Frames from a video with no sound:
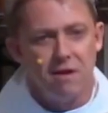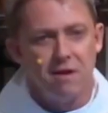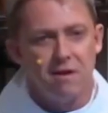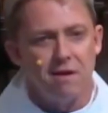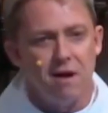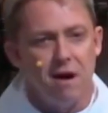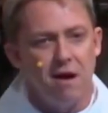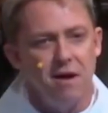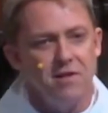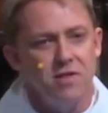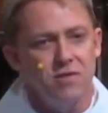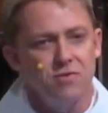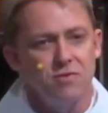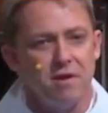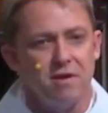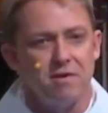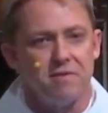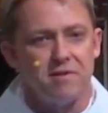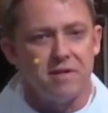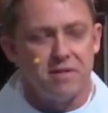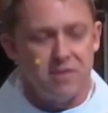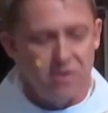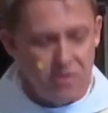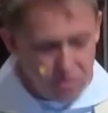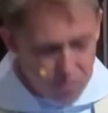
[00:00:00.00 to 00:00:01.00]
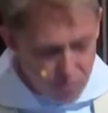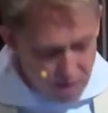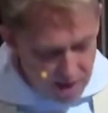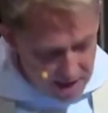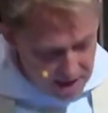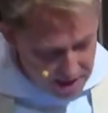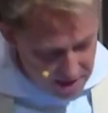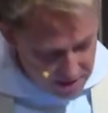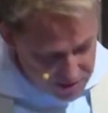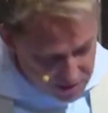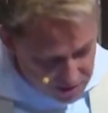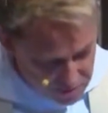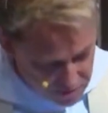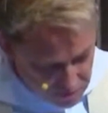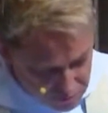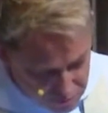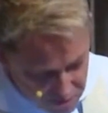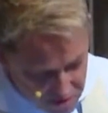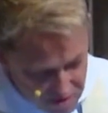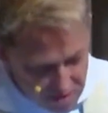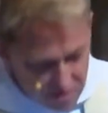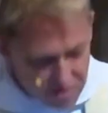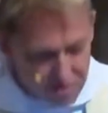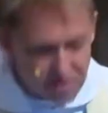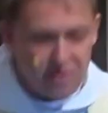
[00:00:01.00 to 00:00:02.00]
contrary to the ways of the
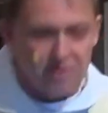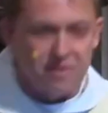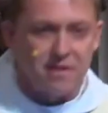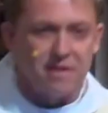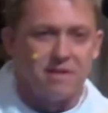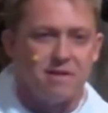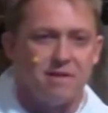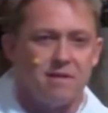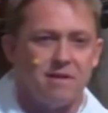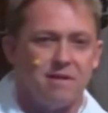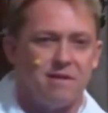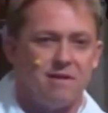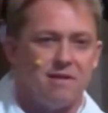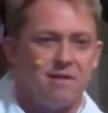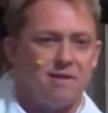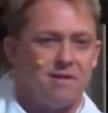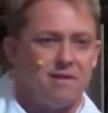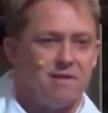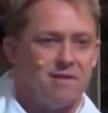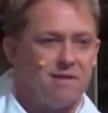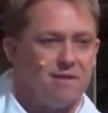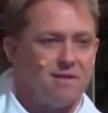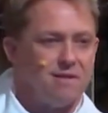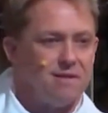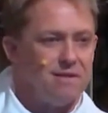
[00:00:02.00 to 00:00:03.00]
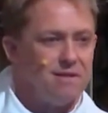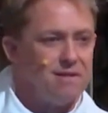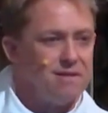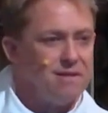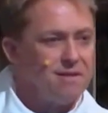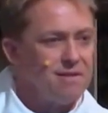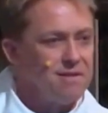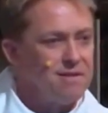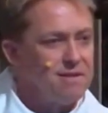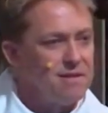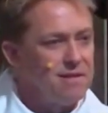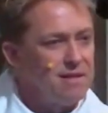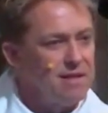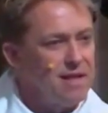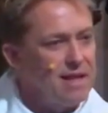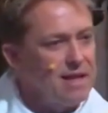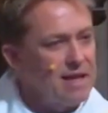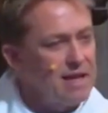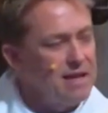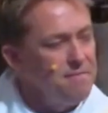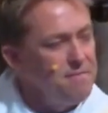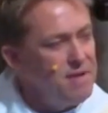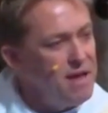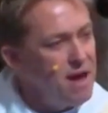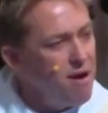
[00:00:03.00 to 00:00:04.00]
world that it
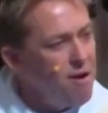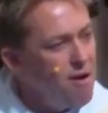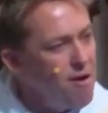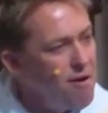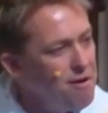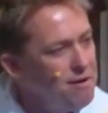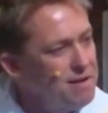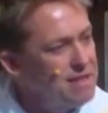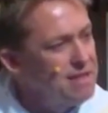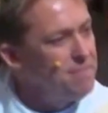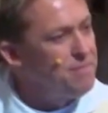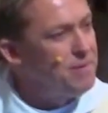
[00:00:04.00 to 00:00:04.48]
can be hard to